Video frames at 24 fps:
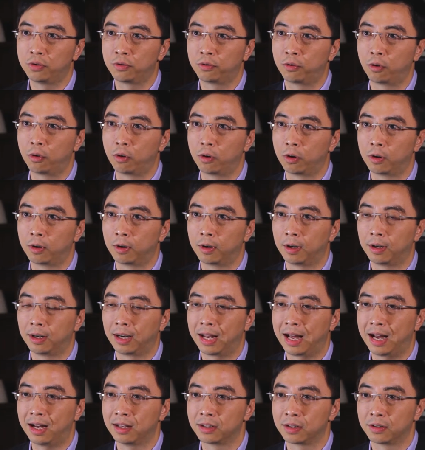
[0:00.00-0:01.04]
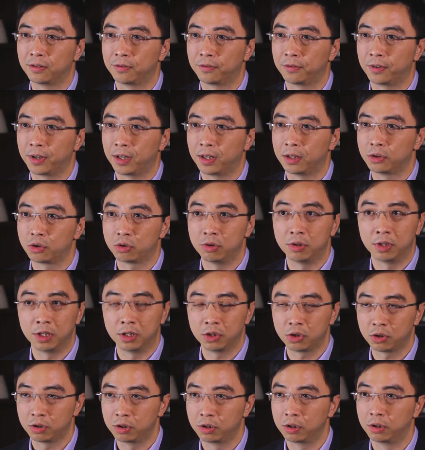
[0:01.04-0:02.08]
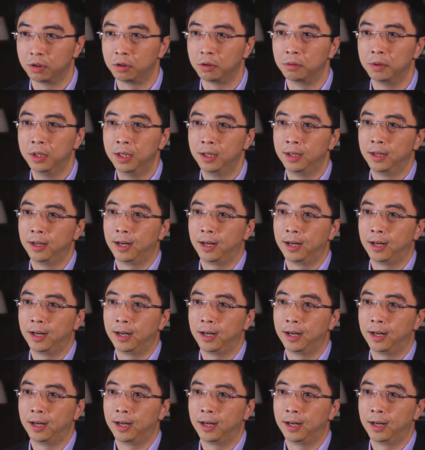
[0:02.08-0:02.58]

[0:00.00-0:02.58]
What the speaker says: for a lot of traditional